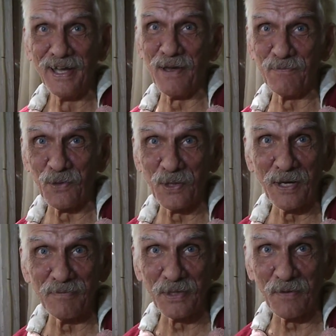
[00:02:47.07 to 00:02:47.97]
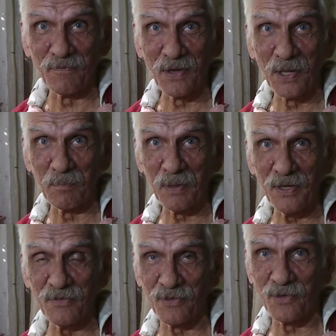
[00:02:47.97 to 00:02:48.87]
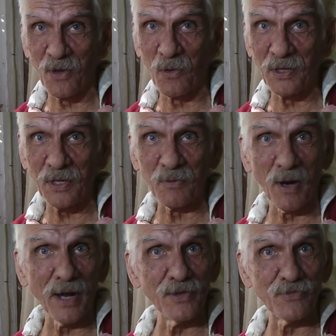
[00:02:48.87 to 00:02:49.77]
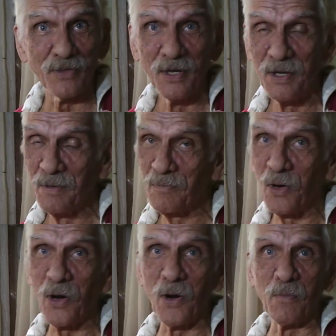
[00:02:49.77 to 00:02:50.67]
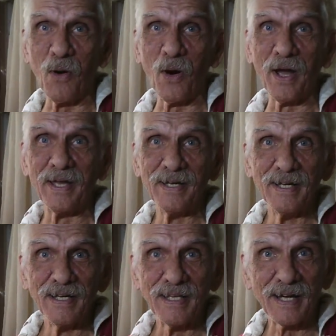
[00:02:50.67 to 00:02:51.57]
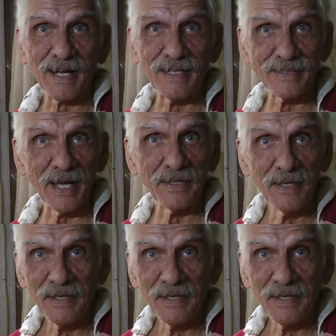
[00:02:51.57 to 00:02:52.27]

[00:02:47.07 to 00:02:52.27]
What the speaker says: If you live in the Philippines and don't eat rice, boy oh boy, like I said,